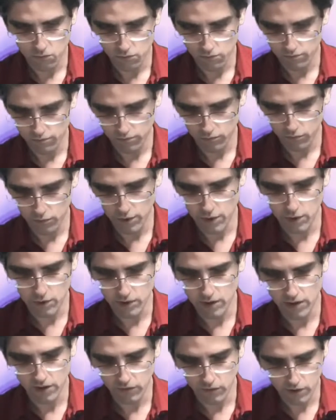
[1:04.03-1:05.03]
reuse
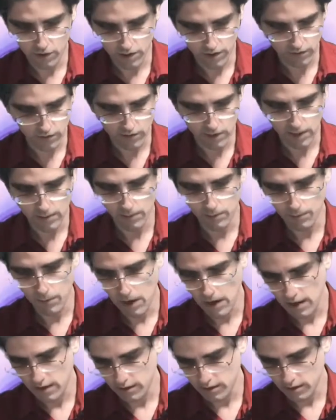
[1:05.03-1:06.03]
this for a different type of
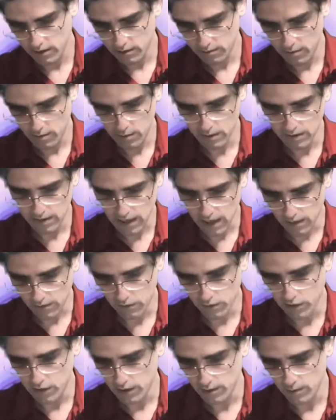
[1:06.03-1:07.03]
bot, maybe
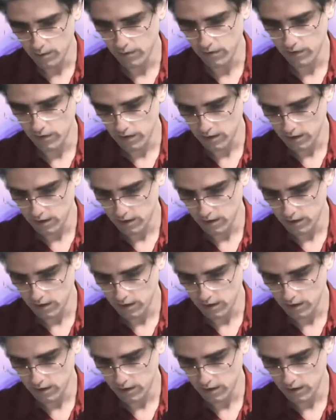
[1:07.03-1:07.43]
salvage some of it.